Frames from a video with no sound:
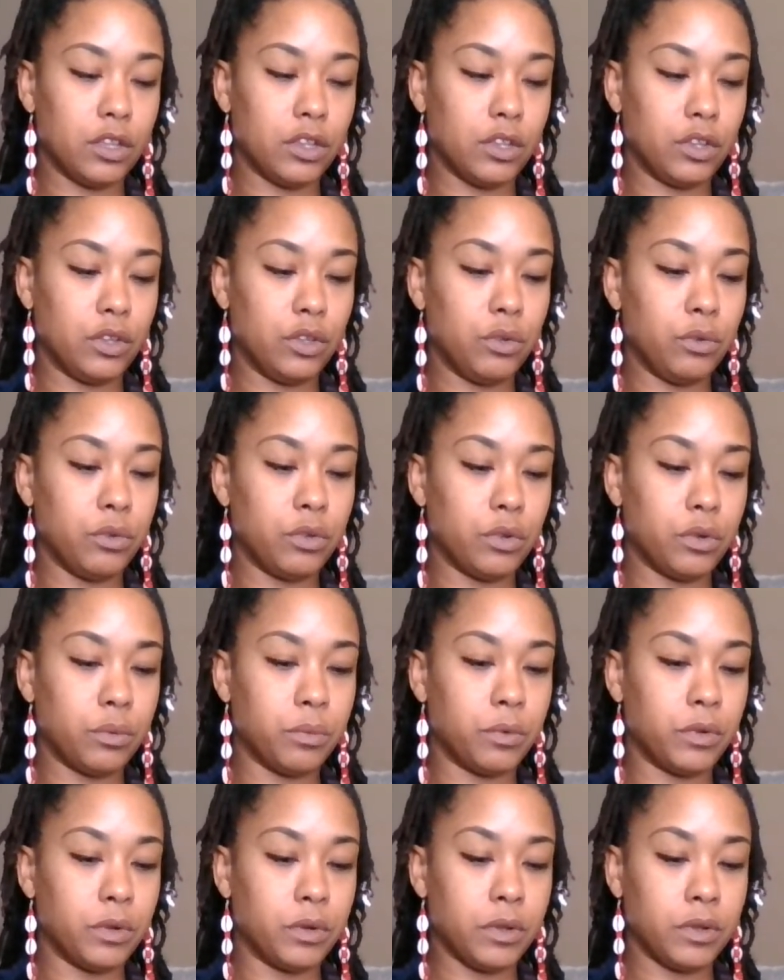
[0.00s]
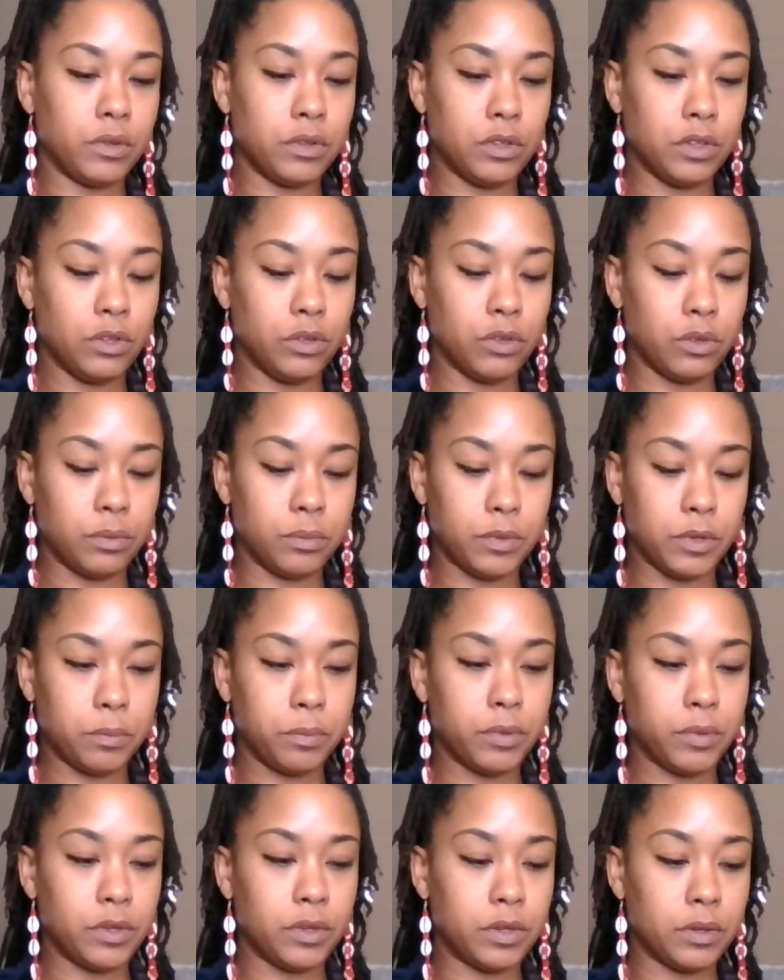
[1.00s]
you don't wanna
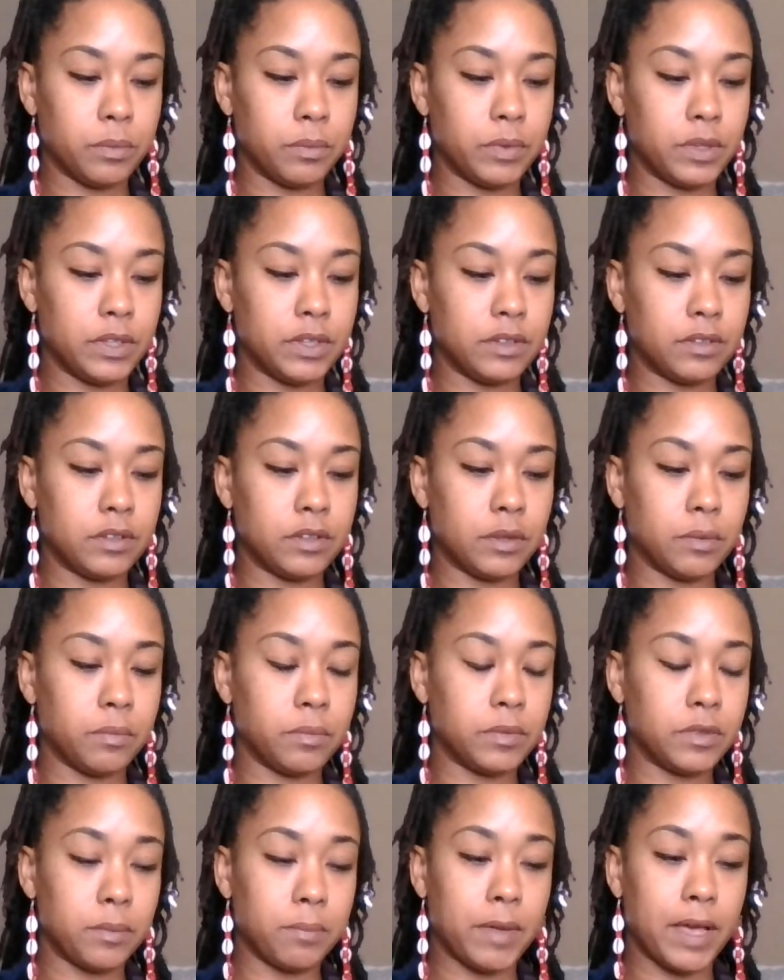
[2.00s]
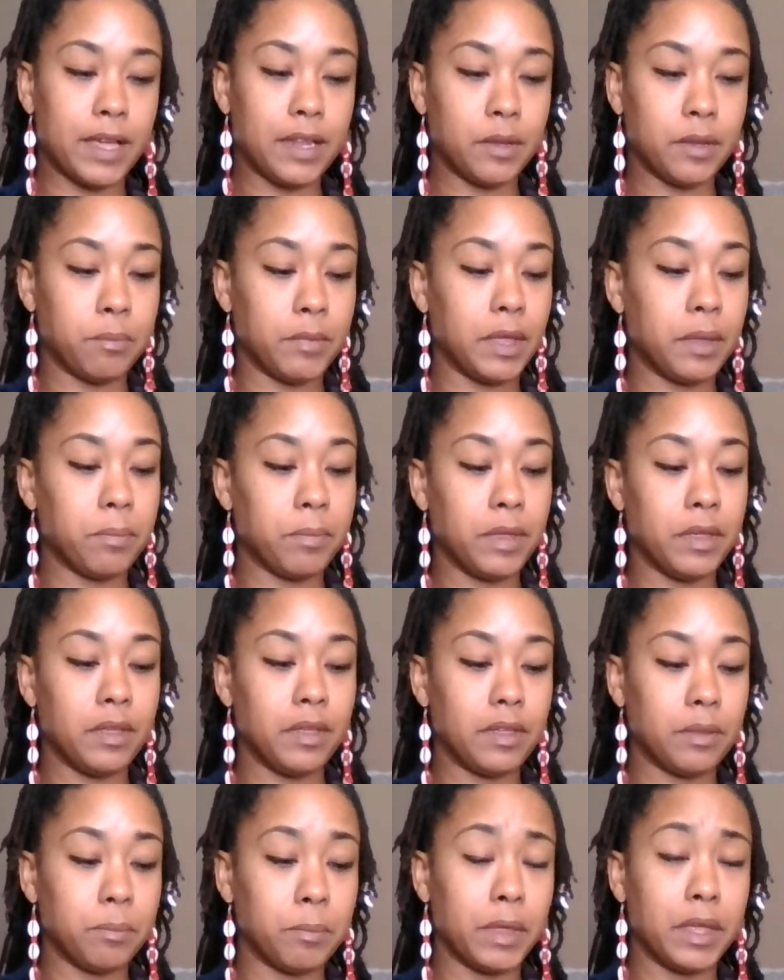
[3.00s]
put up with. Somebody
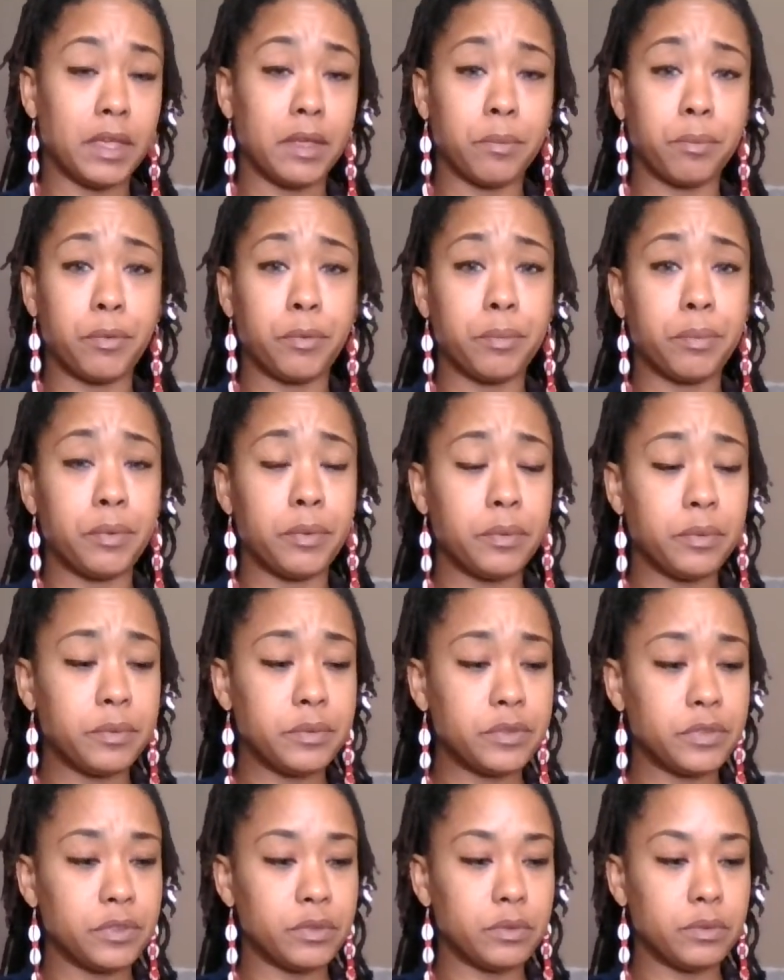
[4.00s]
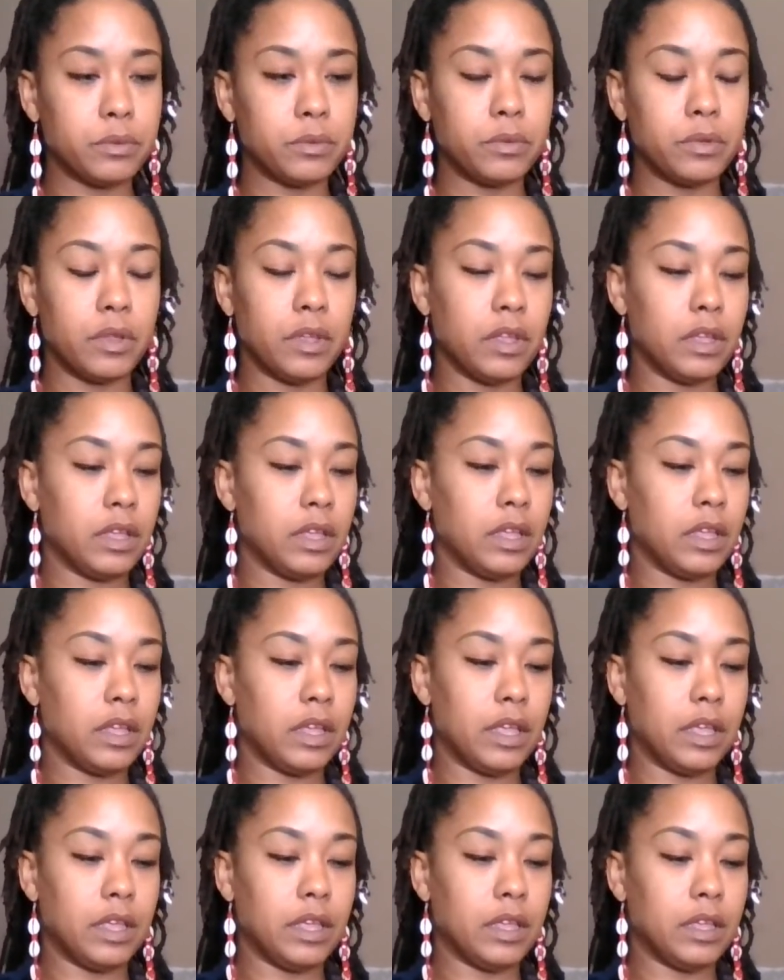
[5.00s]
maybe may get proposed to,
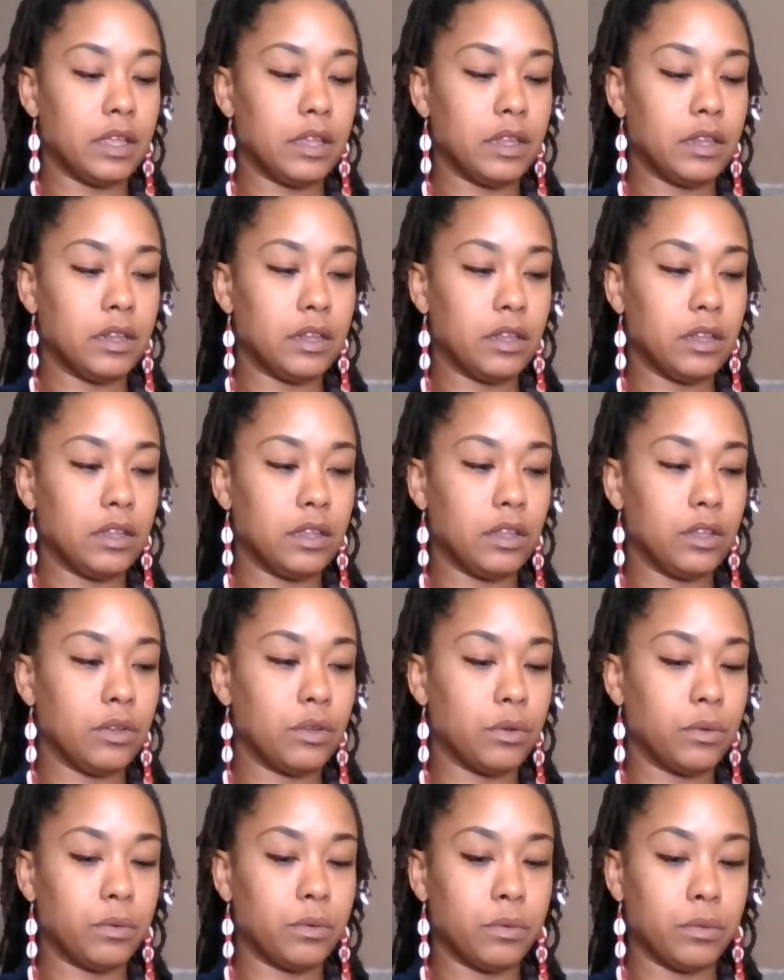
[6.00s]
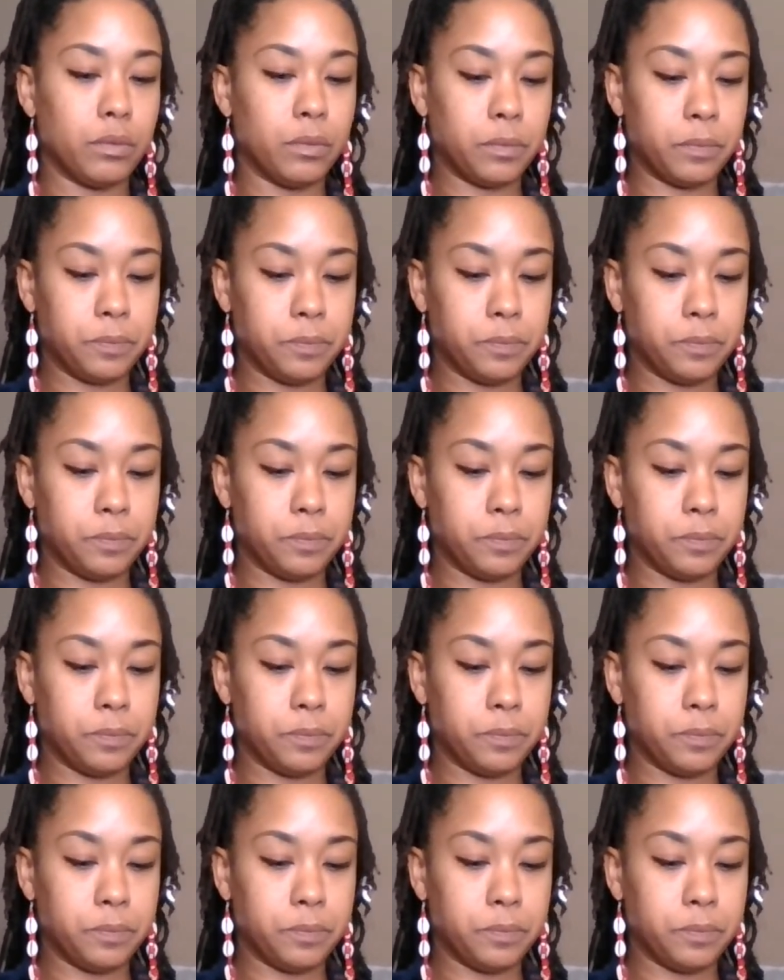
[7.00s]
and you know